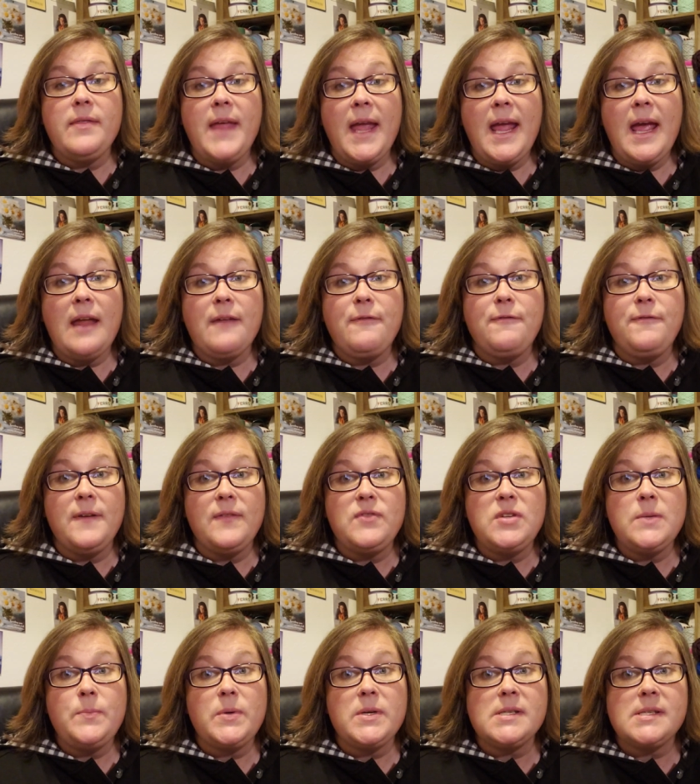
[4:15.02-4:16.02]
they had
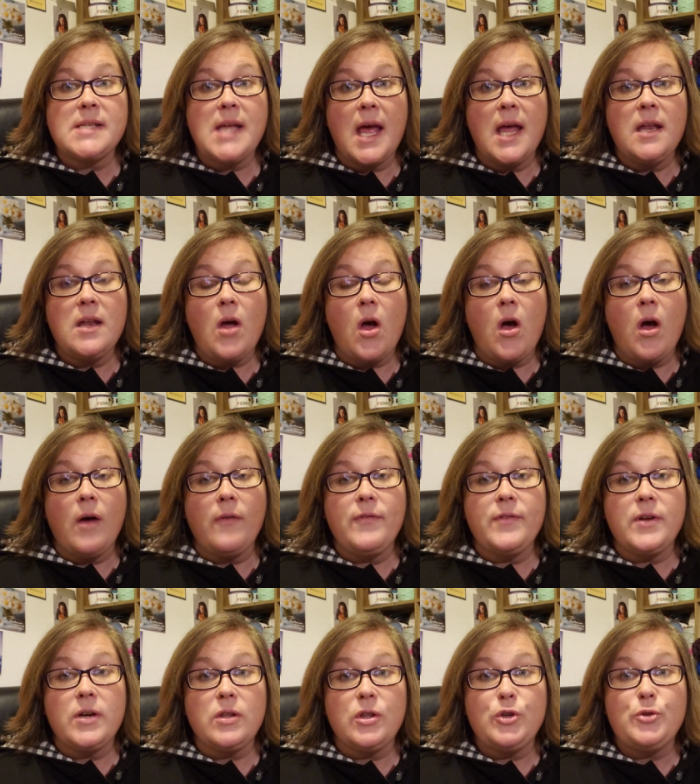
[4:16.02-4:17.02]
50% off
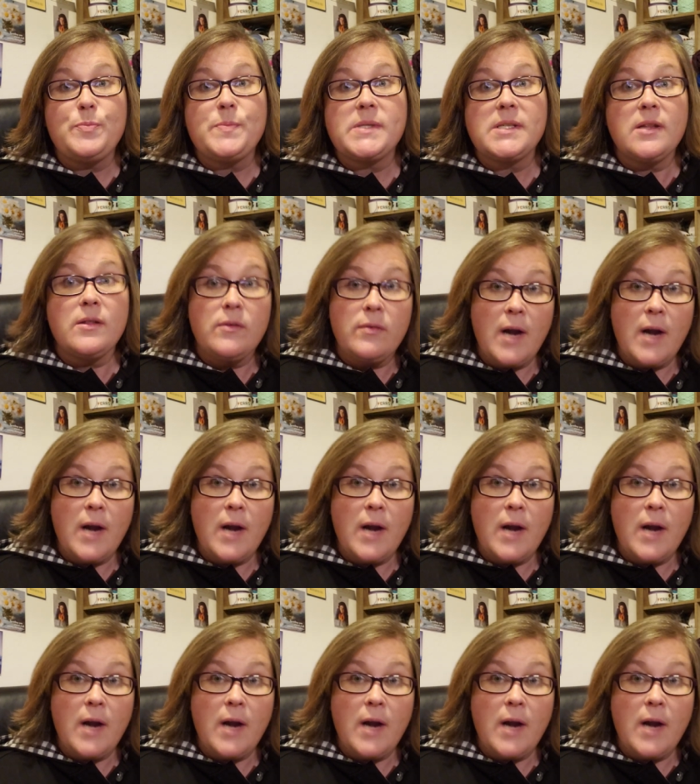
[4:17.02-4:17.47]
their loops and